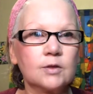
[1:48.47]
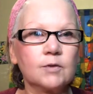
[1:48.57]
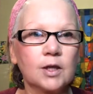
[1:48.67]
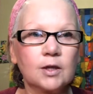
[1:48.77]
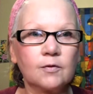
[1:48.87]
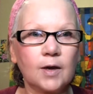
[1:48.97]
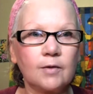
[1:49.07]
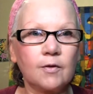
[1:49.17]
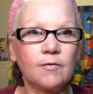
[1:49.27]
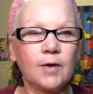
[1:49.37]
You've got the Five
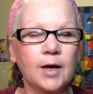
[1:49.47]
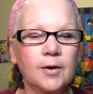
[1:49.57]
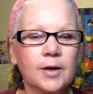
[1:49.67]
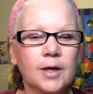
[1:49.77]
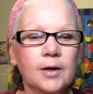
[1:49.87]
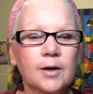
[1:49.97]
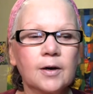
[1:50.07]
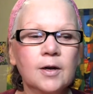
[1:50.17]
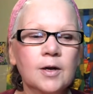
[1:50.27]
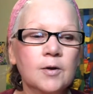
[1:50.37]
of Fire here,
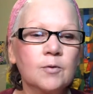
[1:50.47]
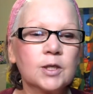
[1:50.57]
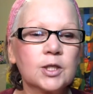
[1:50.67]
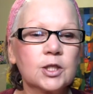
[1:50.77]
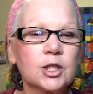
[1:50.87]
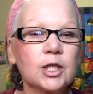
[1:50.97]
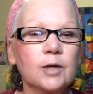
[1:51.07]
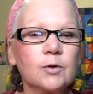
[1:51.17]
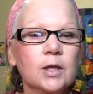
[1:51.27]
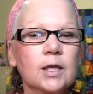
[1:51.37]
which is
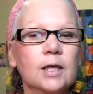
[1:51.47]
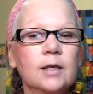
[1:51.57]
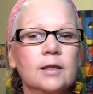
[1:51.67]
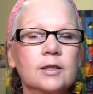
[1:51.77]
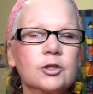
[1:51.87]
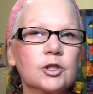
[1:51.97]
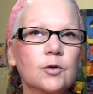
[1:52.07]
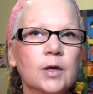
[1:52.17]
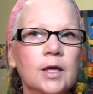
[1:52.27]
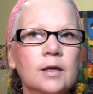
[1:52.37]
generally, it's
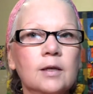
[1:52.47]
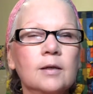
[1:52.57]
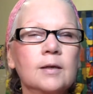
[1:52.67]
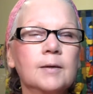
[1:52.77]
showing,